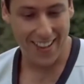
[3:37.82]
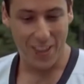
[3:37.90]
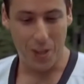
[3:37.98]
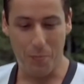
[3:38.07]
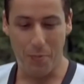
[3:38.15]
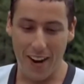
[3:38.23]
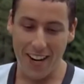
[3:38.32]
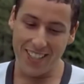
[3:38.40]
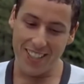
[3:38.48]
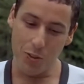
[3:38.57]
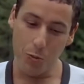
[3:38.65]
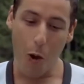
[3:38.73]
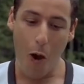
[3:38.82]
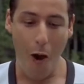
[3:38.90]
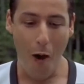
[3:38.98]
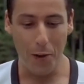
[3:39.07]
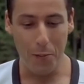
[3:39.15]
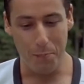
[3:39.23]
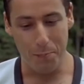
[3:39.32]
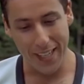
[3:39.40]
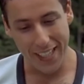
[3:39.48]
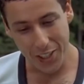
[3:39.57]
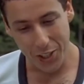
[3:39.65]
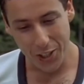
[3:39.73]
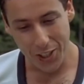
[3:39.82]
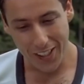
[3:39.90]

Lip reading: The price is wrong, bitch.